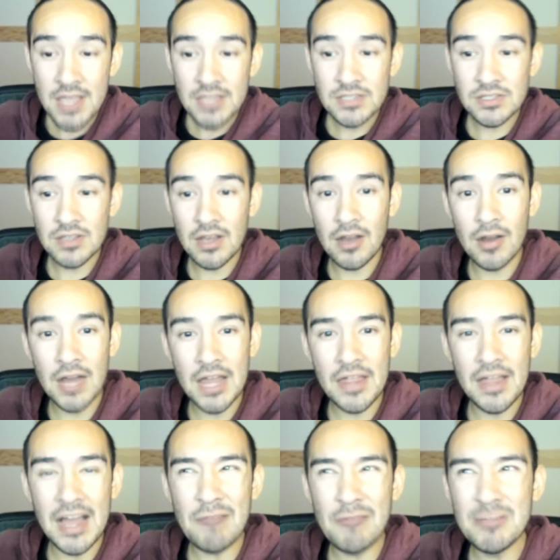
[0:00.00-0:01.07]
So
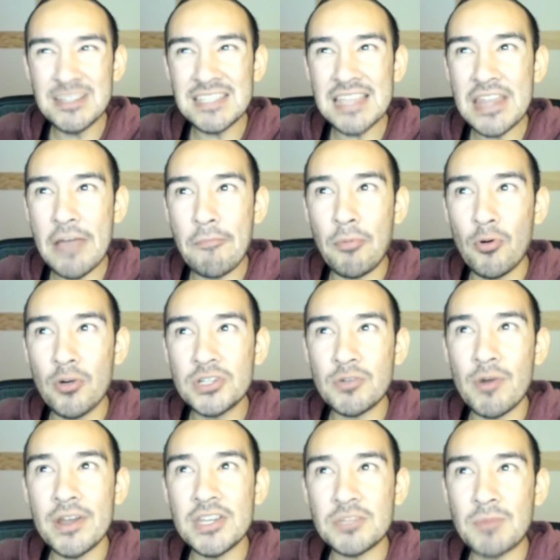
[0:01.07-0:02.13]
I would say that board
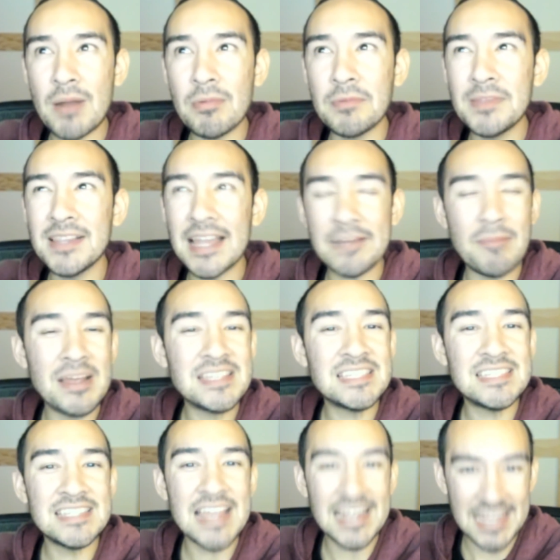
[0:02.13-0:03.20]
20 is probably like my
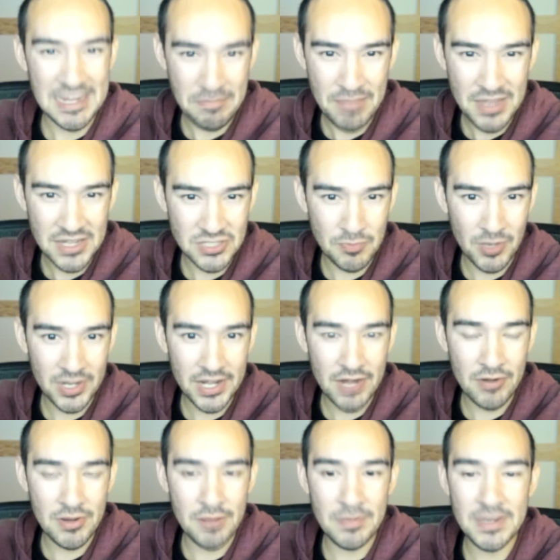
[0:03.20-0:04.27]
second benchmark
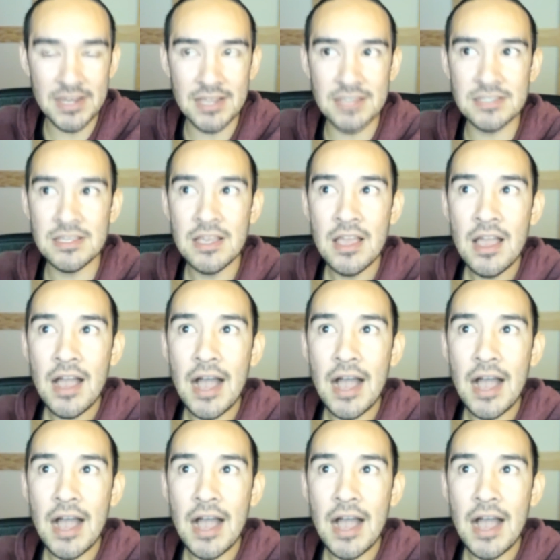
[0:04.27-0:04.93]
area, because